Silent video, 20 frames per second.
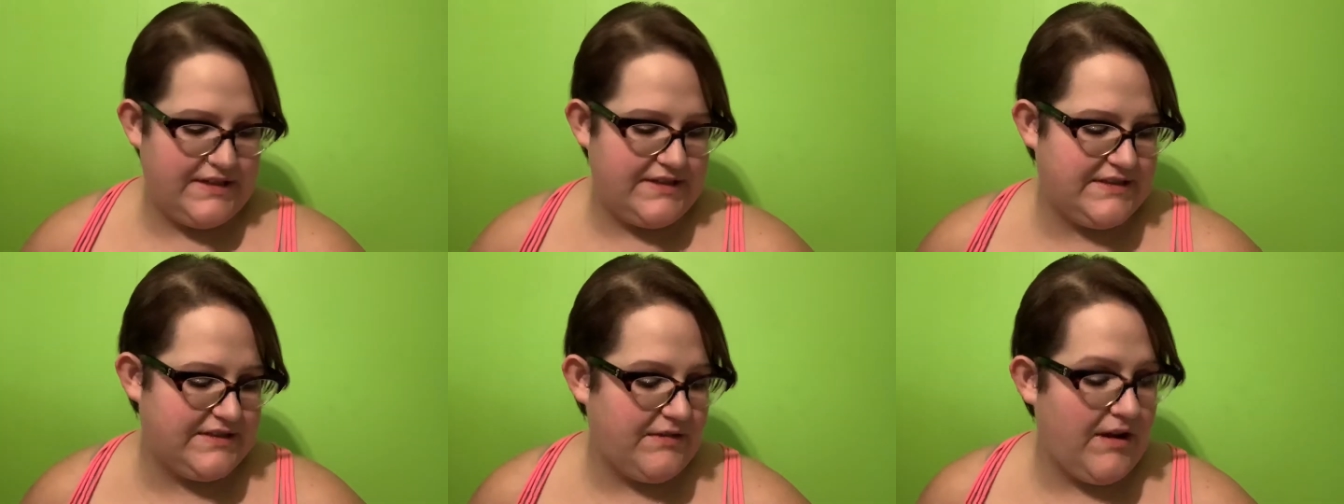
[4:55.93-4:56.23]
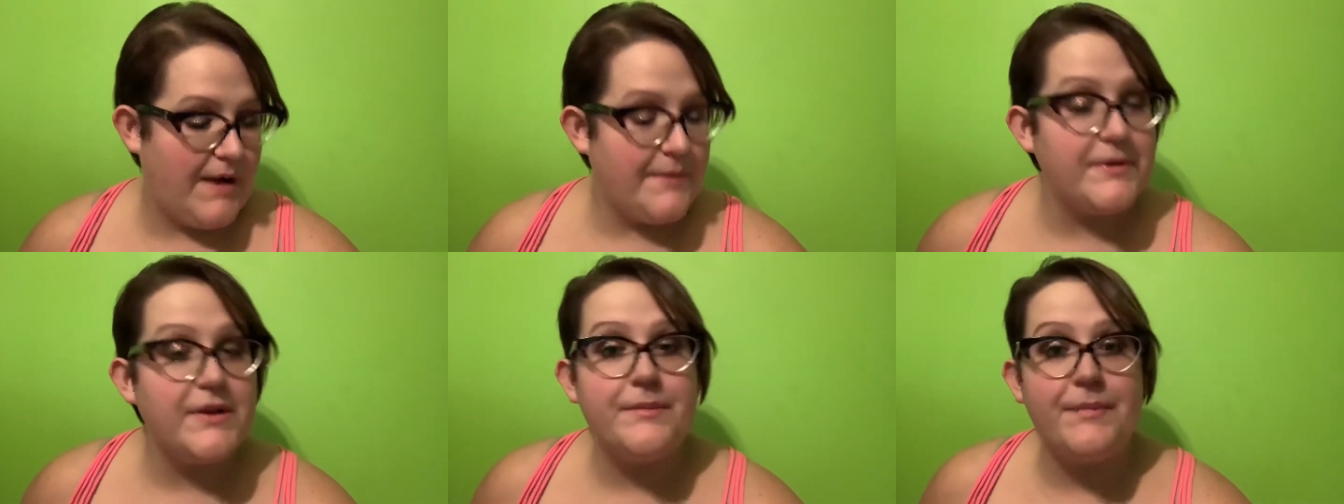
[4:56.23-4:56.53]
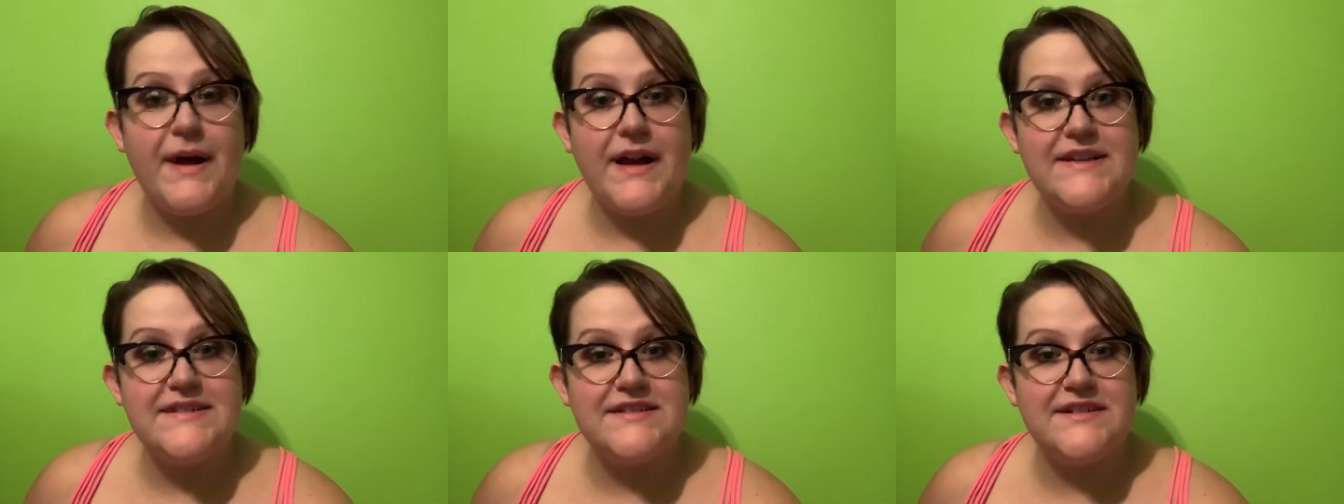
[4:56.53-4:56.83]
So I'm going to
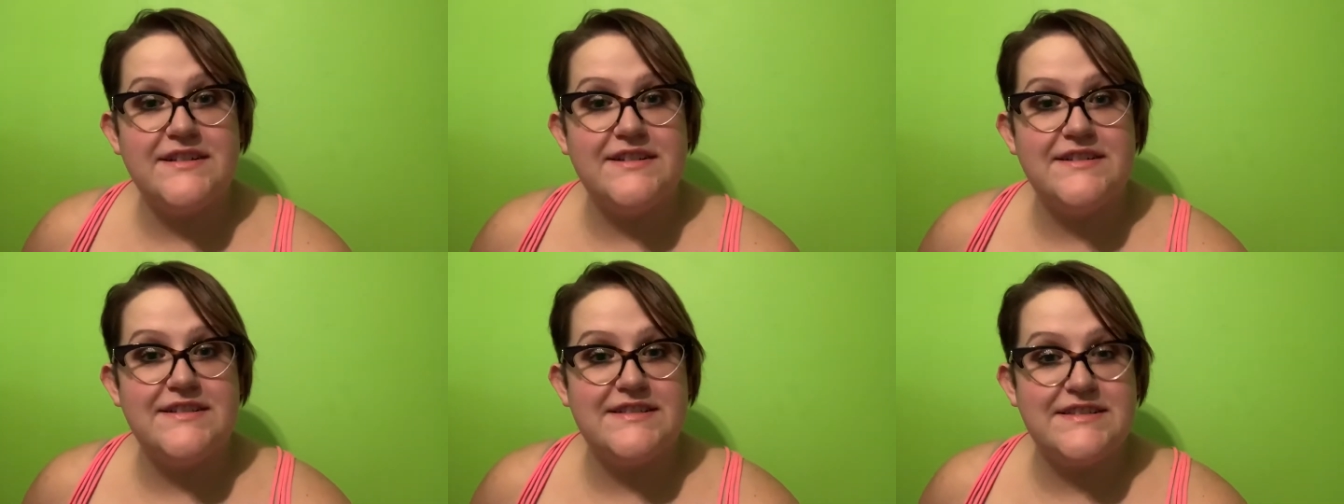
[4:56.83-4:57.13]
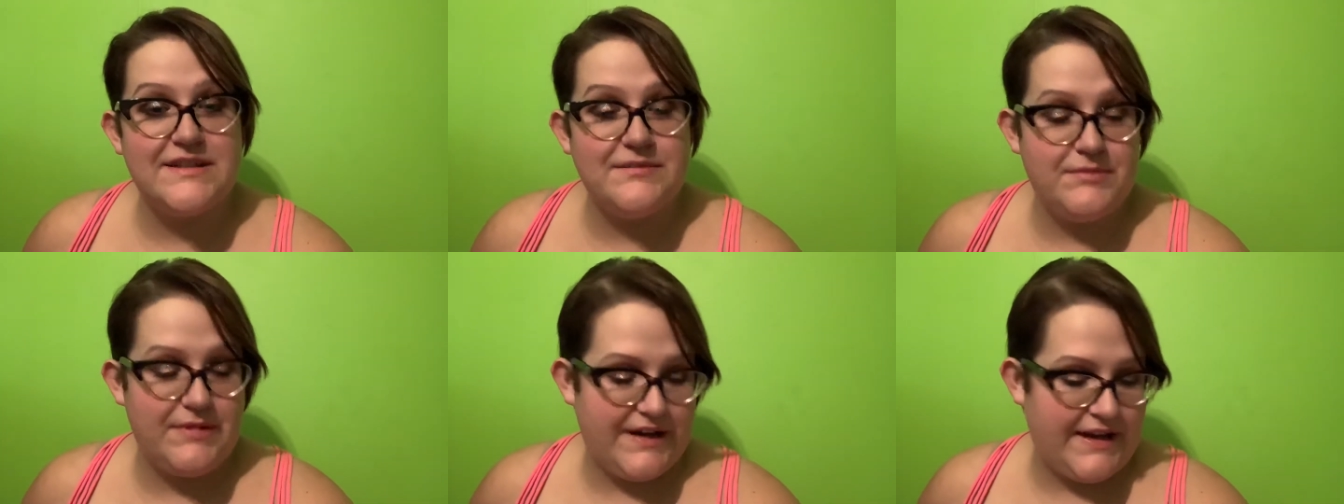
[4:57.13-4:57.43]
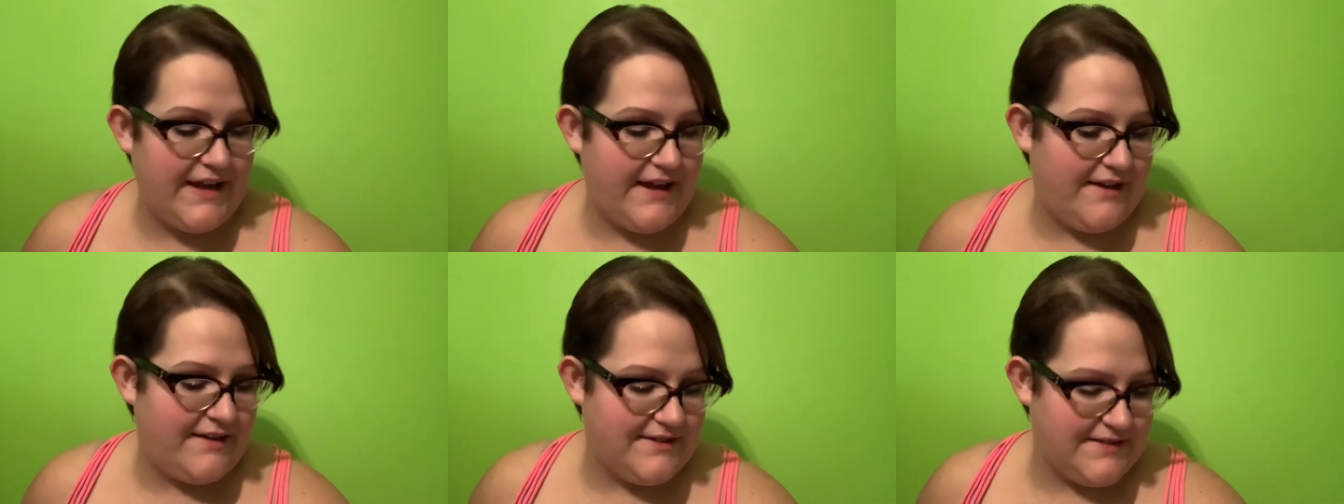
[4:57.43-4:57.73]
pass it on to somebody
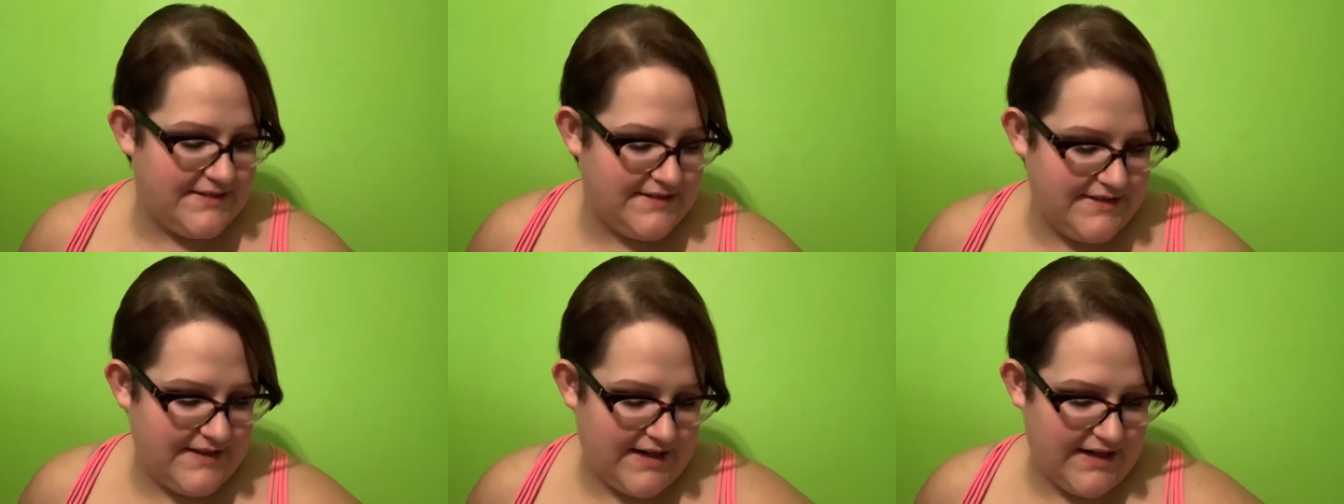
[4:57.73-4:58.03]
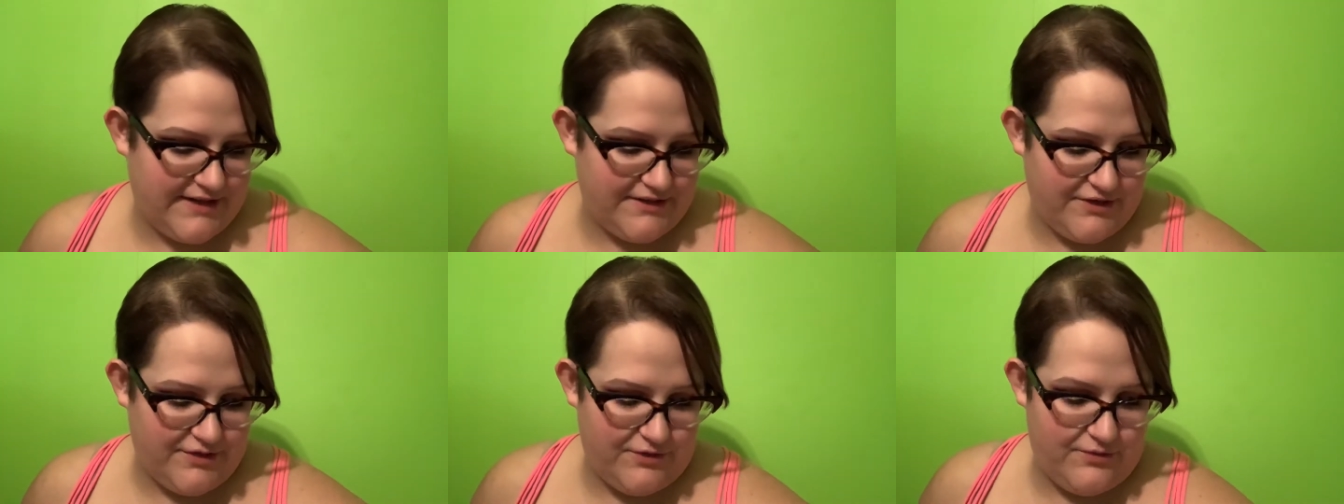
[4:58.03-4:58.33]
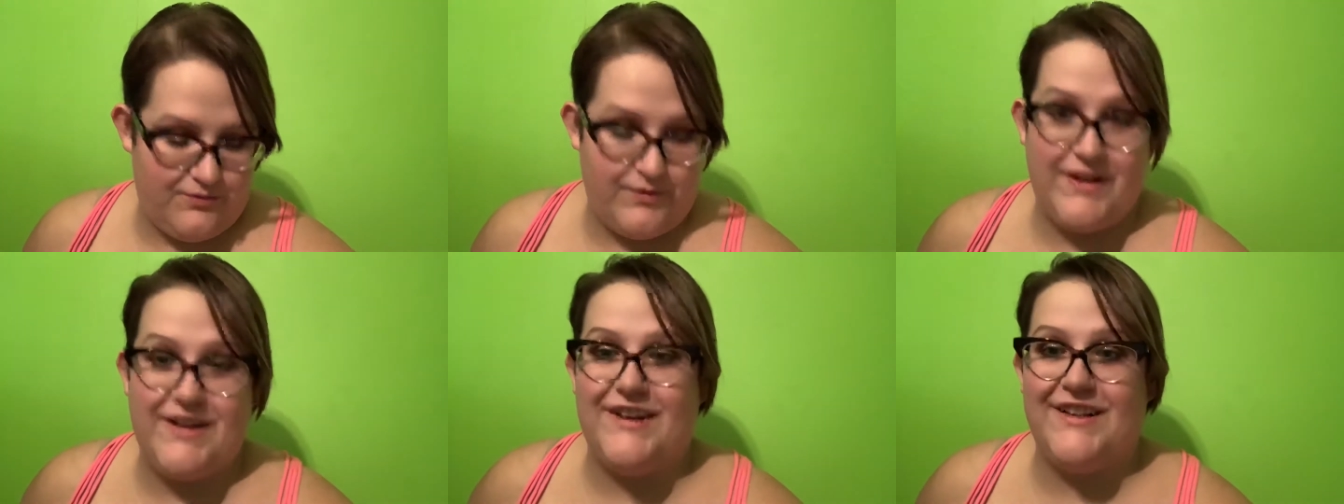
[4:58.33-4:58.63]
else that I know
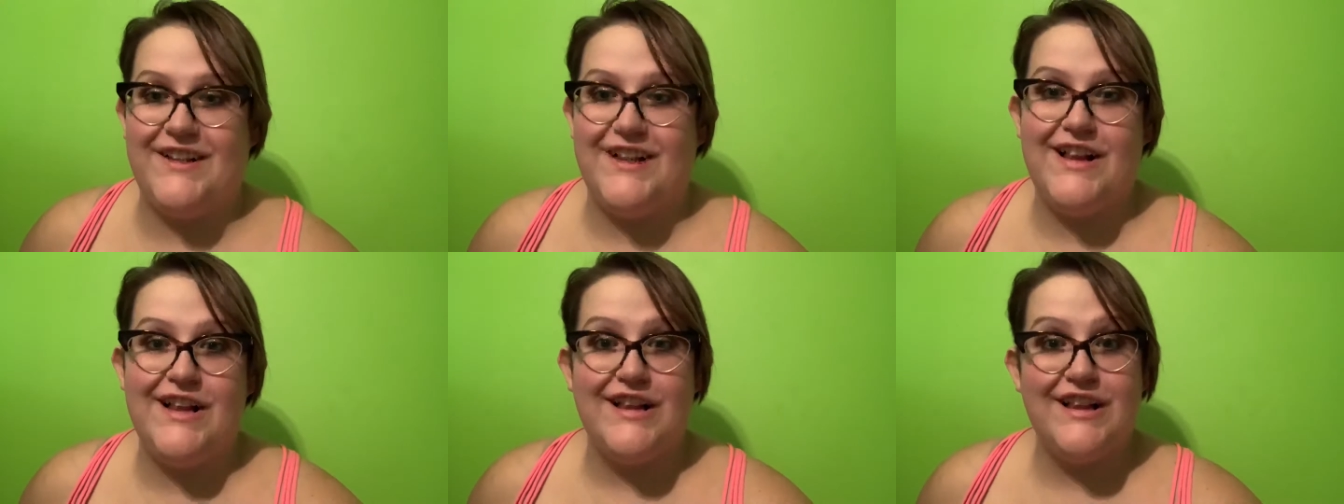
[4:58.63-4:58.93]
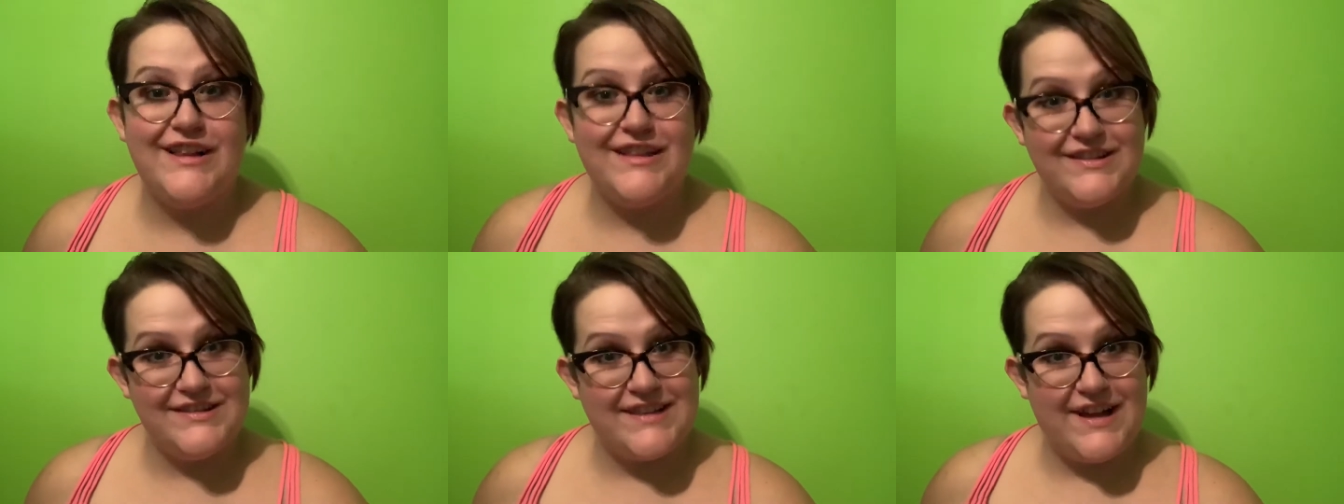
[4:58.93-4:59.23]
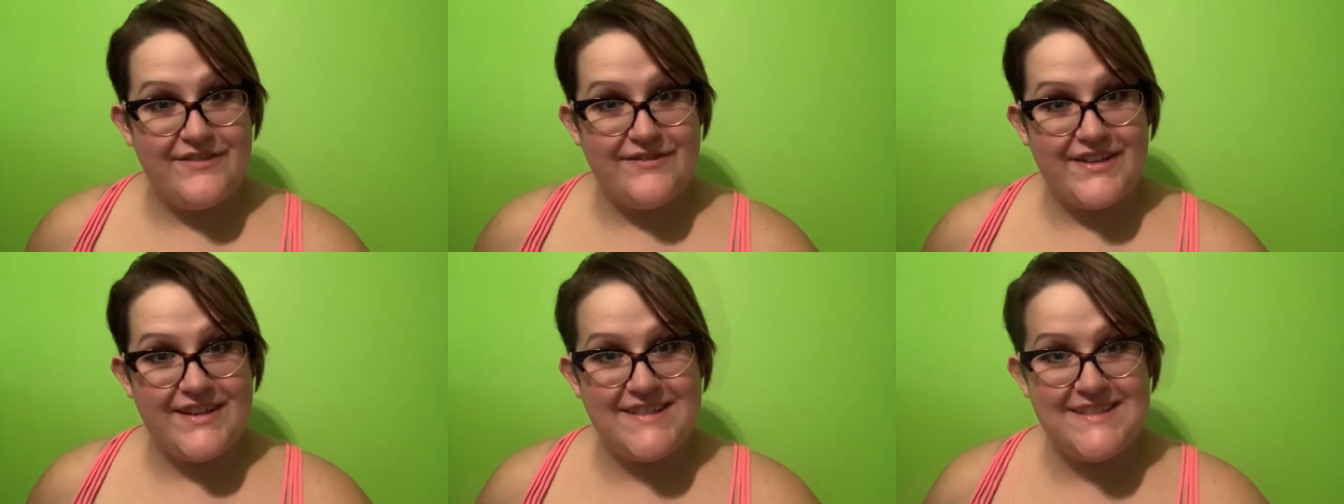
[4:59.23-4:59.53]
will love
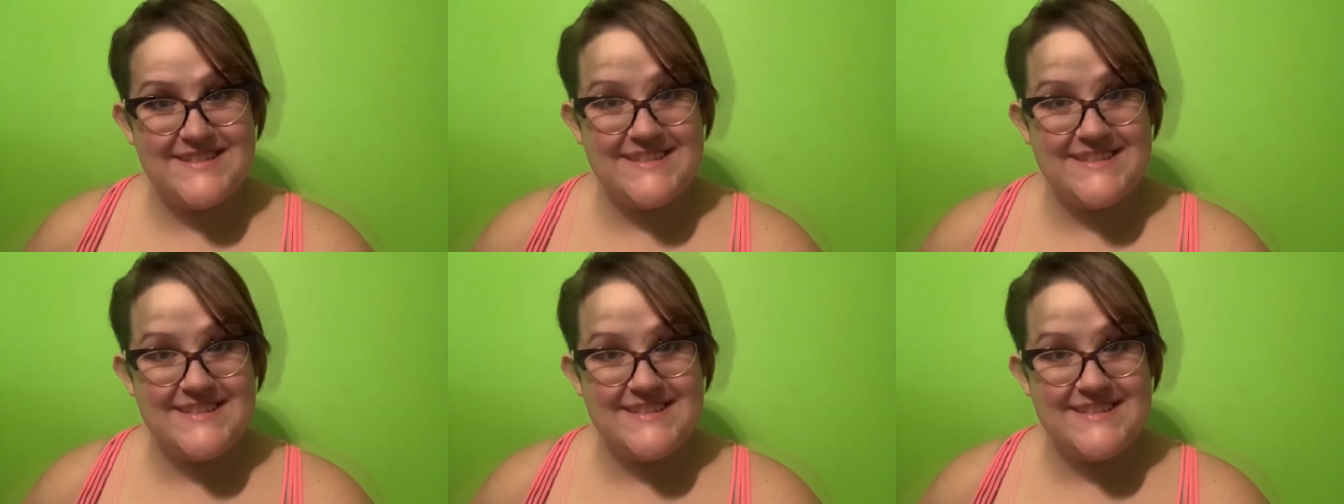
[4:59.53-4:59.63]
it.